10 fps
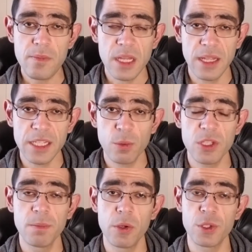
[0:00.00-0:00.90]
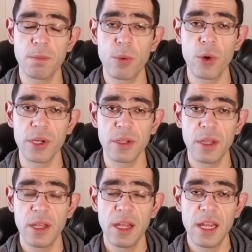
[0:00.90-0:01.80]
That's what's most important.
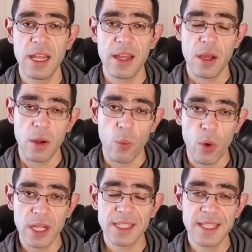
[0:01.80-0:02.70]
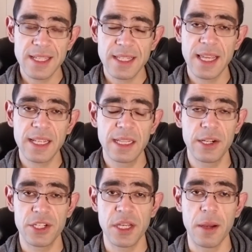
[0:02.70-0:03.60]
Once this thing
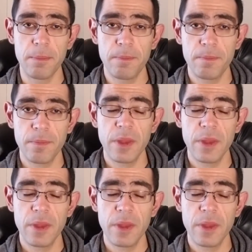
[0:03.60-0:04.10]
clears up,